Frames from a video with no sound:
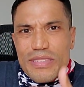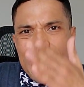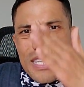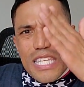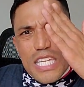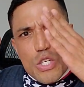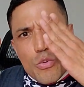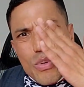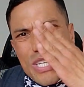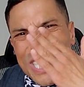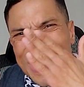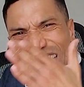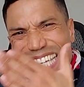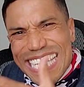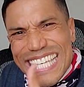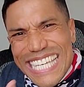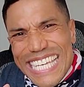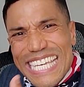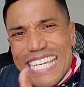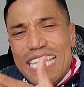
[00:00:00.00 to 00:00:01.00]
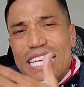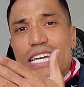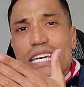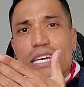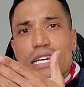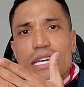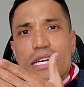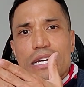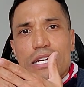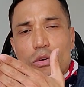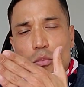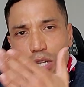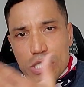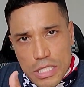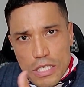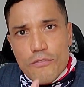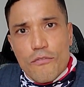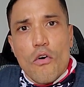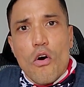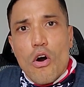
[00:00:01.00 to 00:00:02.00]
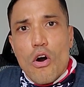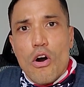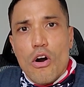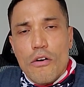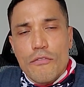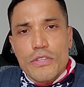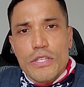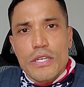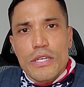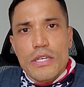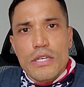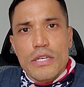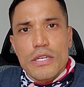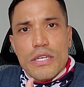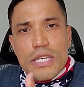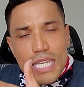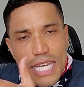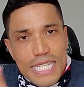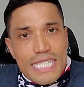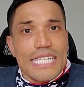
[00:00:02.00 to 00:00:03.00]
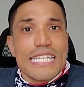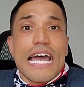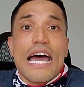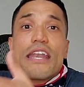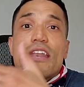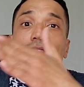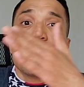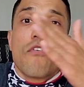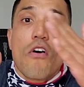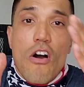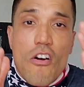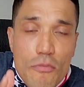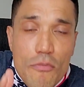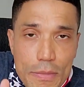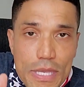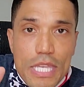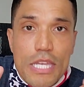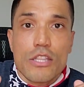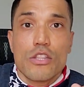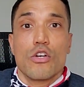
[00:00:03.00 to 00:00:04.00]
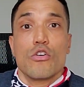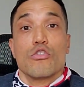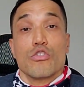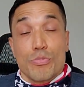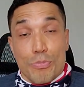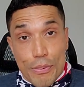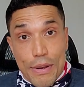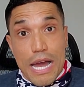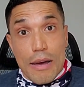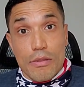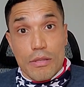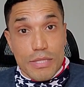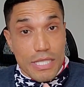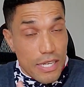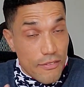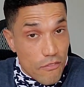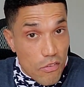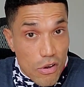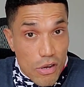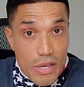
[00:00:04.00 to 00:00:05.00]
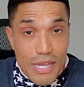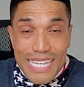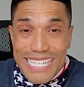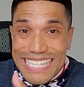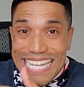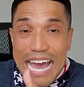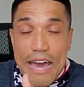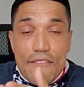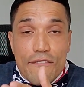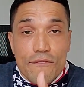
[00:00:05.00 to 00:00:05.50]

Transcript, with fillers: in which he was involved, he did not involve me in those problems. He did not